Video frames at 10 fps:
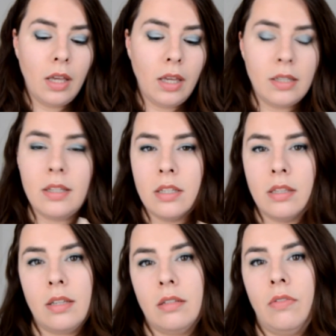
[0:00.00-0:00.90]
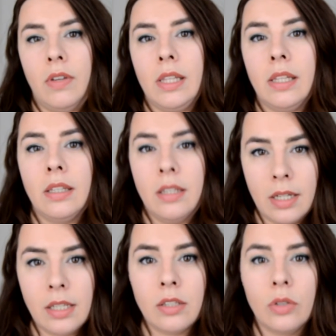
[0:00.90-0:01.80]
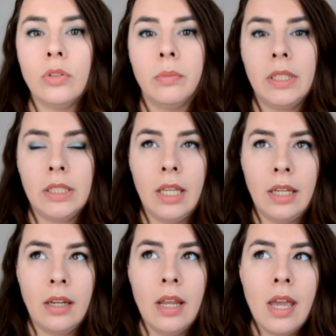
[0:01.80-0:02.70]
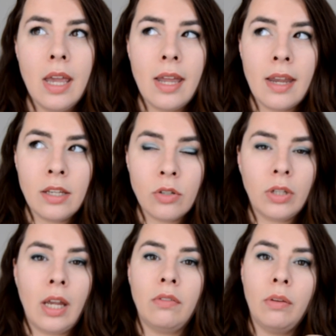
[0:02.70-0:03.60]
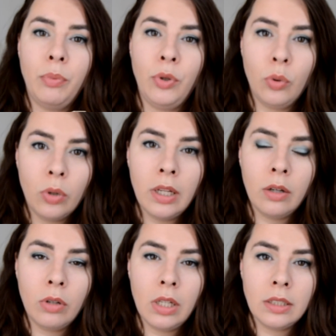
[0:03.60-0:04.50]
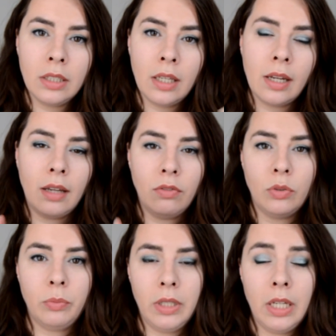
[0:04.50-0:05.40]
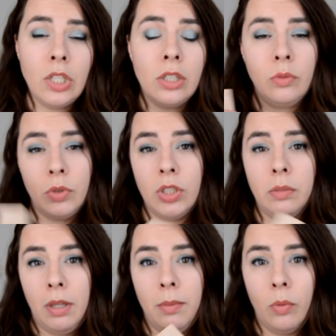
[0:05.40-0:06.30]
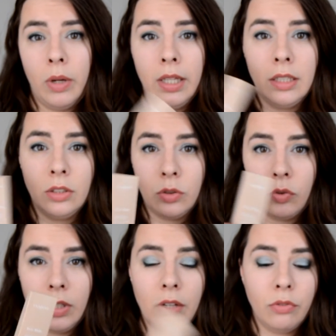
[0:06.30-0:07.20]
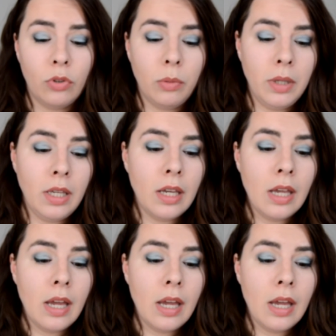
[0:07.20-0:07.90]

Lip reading: it just doesn't feel nice on my skin. And I don't have a purely oily skin, I have combination, which is maybe why it's not really for me.